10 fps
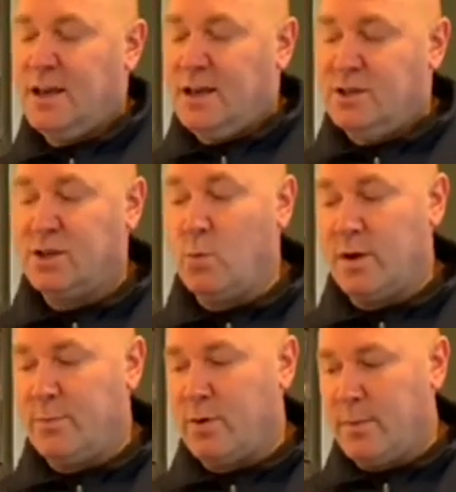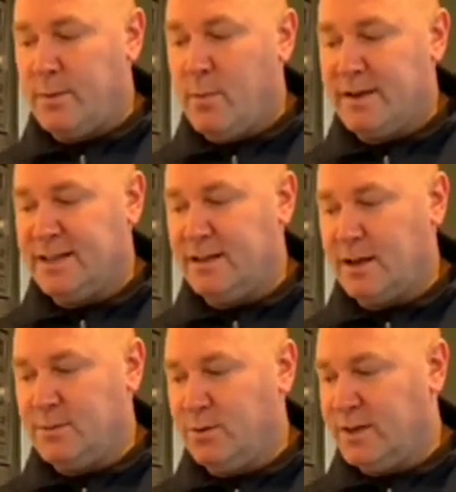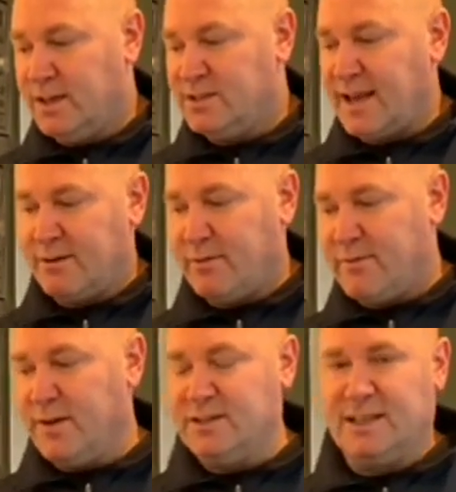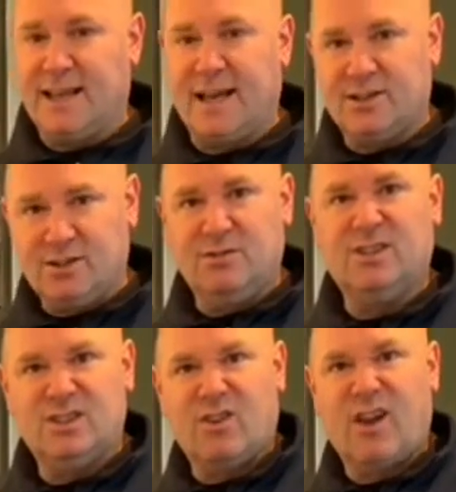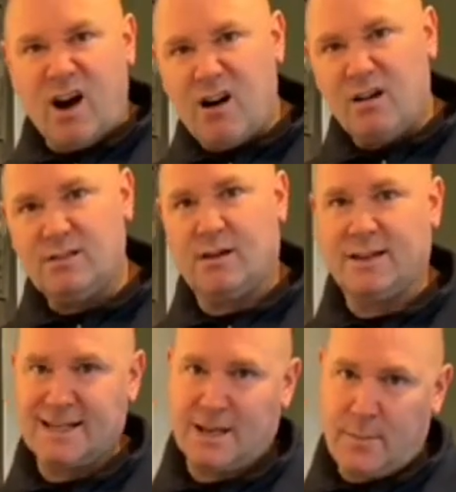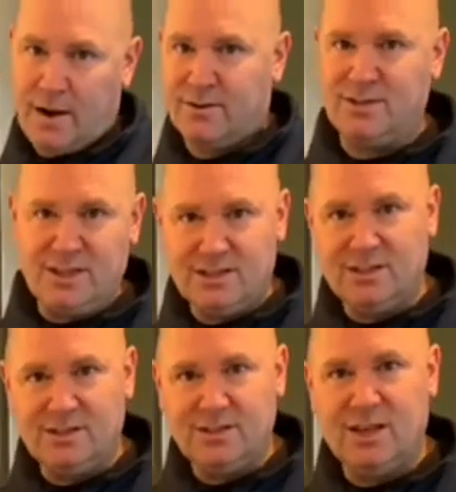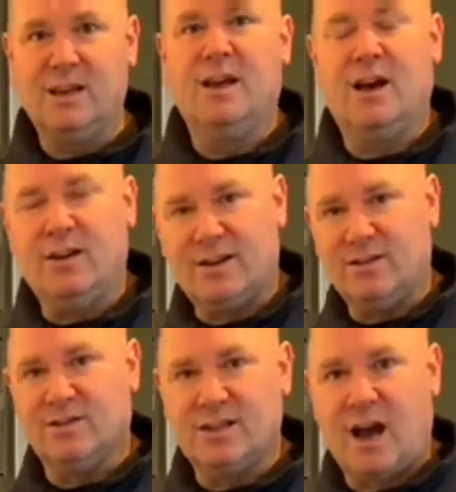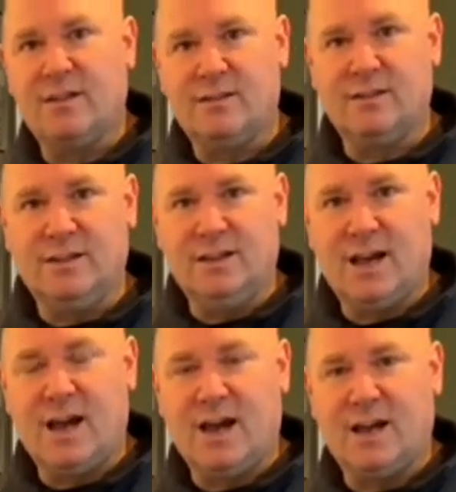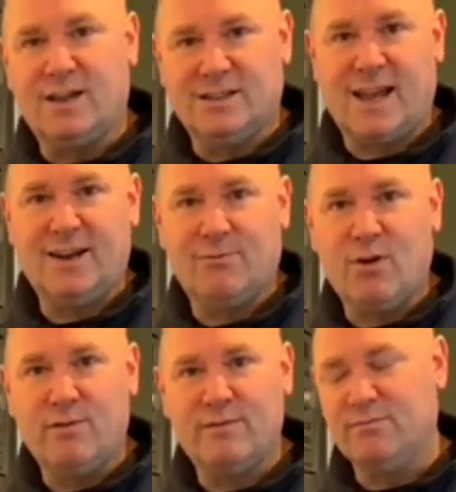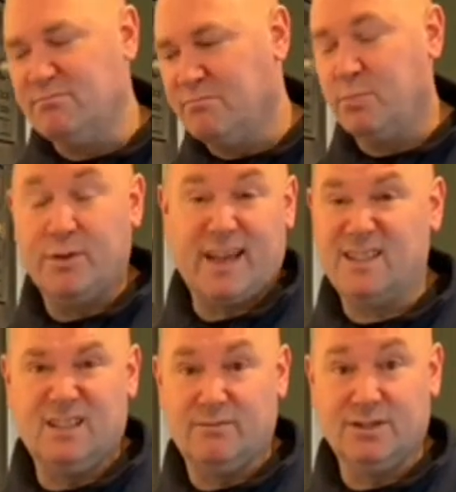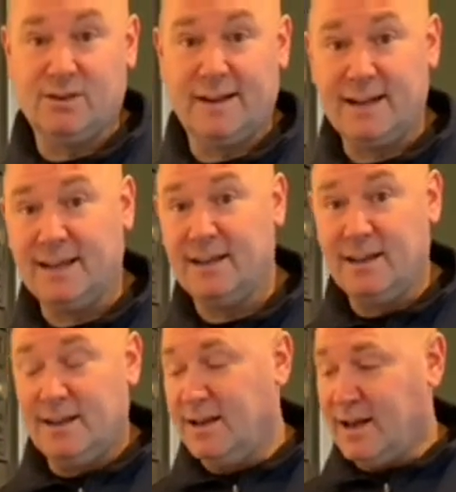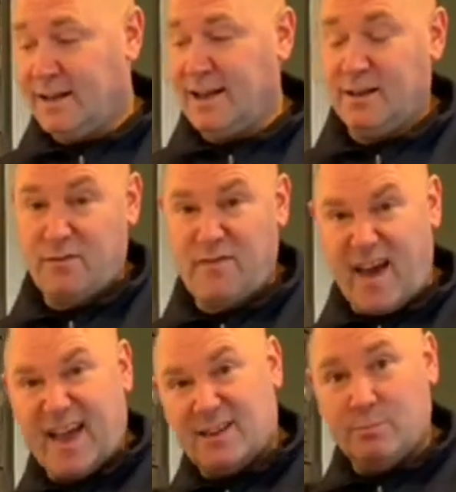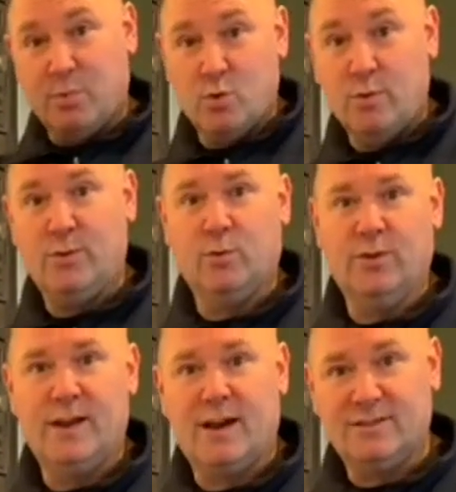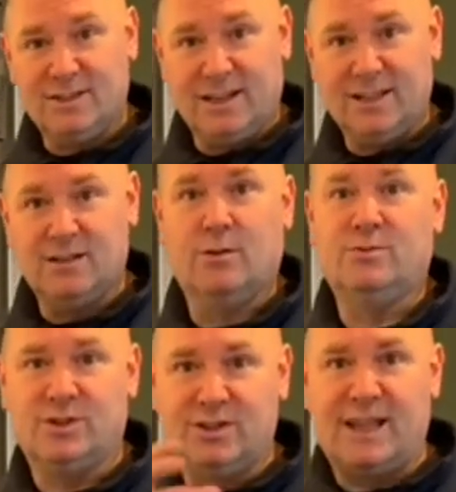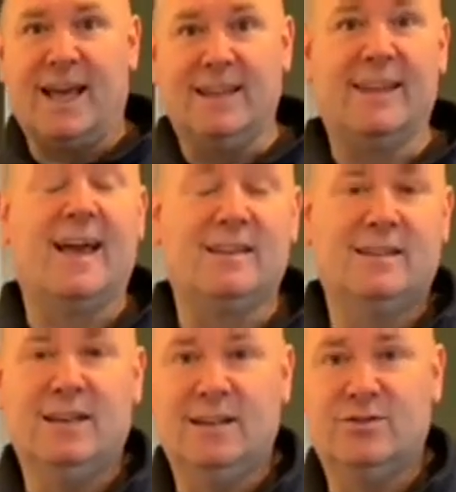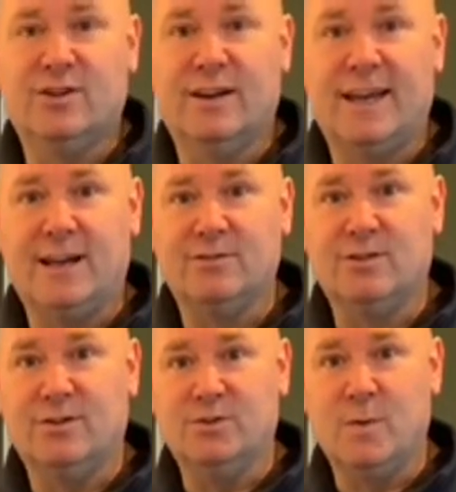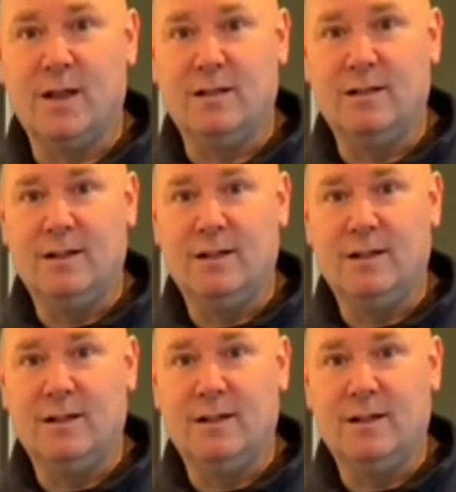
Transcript: So what I probably might end up doing is sacrificing that. As soon as it's gone hard, I can take a pair of scissors and I can just cut the container off, put that in the recycling, and then the fat ball with all the nuts in it, I'll just stand that in a tray outside as well.